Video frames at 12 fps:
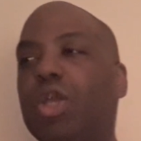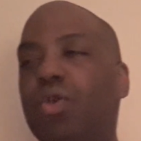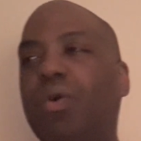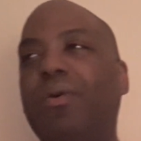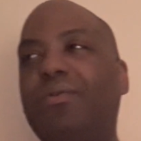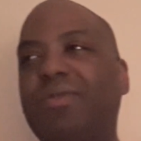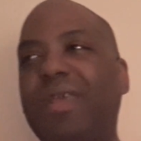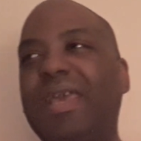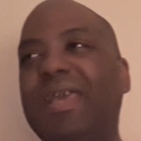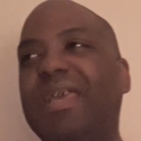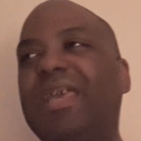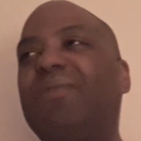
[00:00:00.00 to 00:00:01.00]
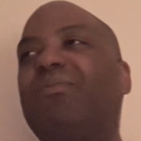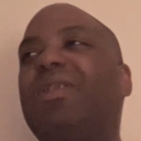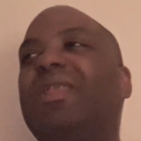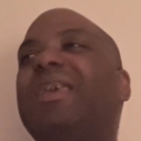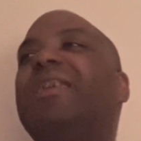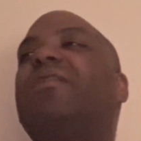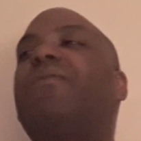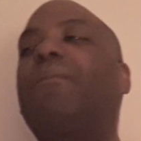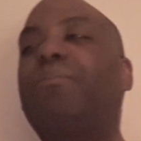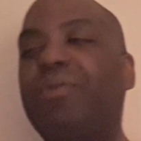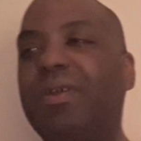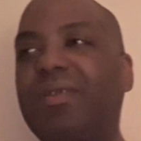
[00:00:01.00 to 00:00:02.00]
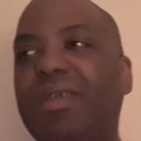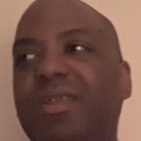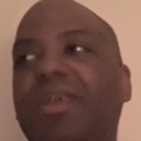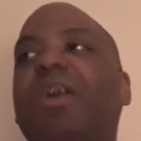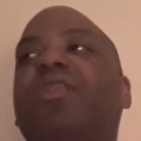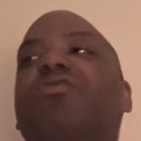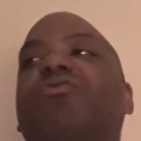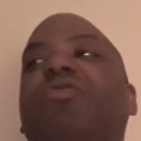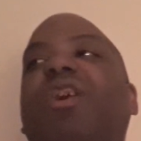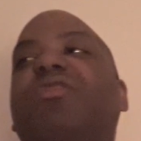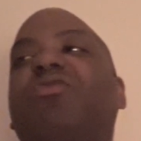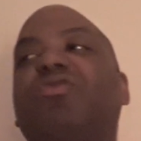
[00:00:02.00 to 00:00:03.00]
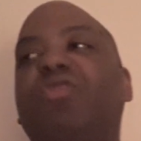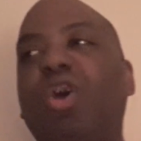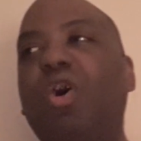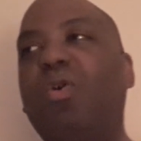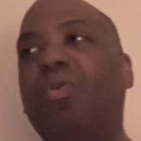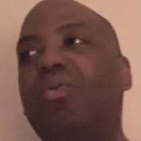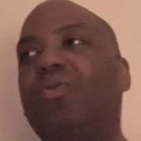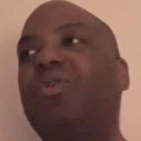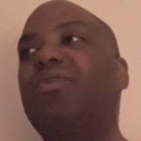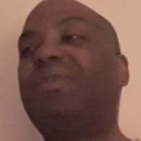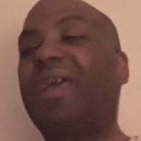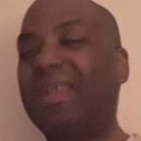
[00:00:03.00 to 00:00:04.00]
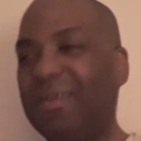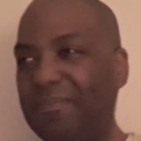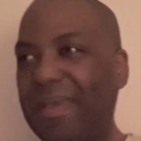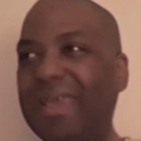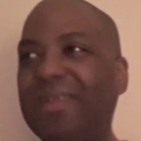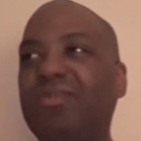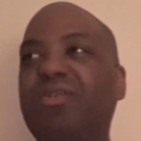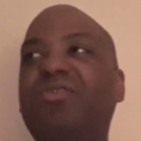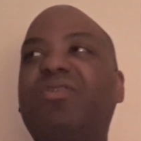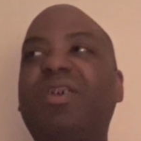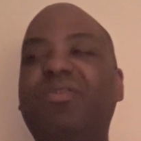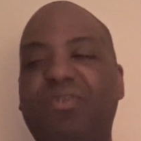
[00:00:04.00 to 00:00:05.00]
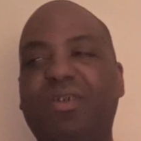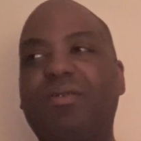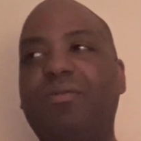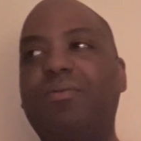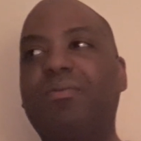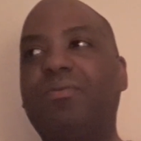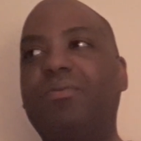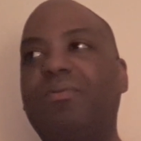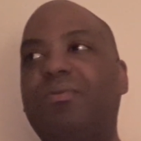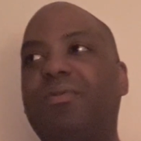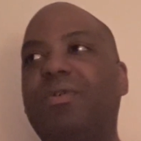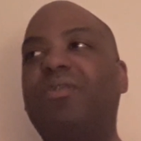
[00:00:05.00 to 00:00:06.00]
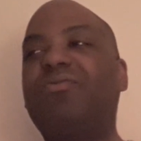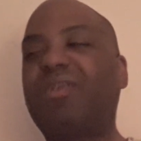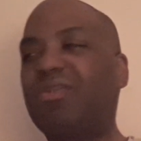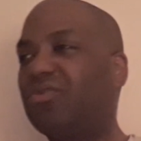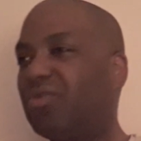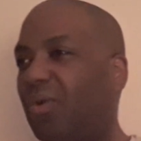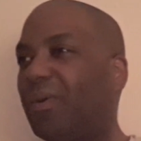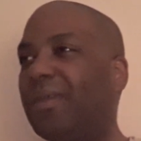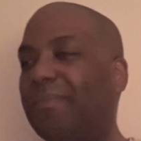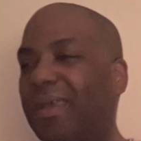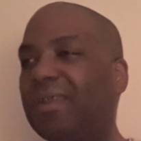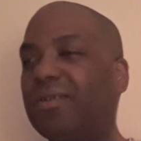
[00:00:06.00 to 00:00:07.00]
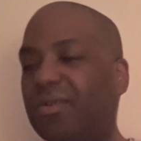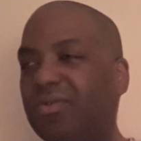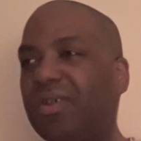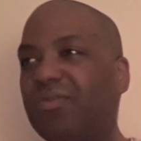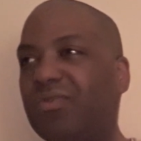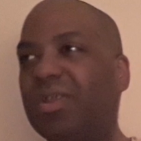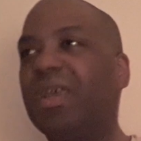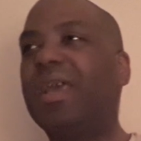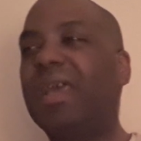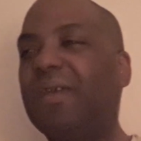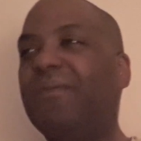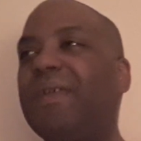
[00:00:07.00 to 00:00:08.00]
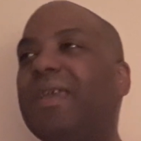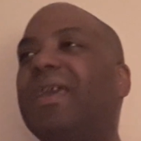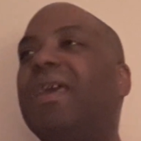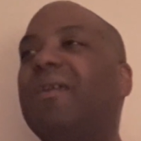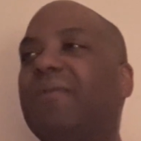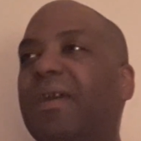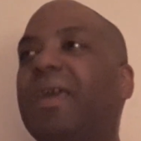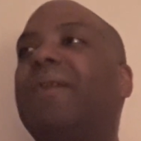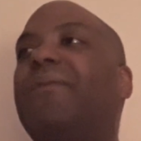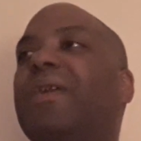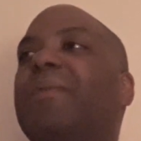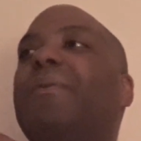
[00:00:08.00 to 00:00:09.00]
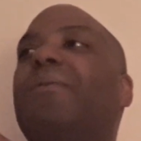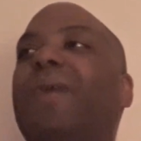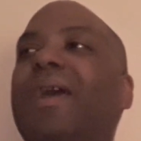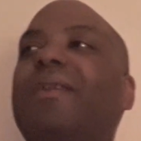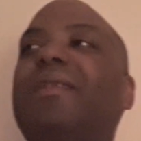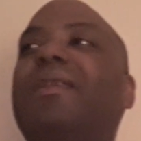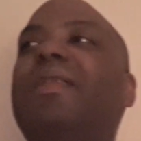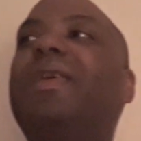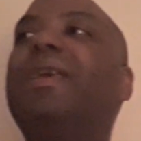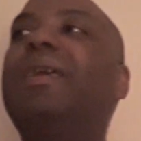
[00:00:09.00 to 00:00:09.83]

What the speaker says: you know what I'm saying, get released from prison, just know that he made a decision. Just know he made a decision. If he miraculously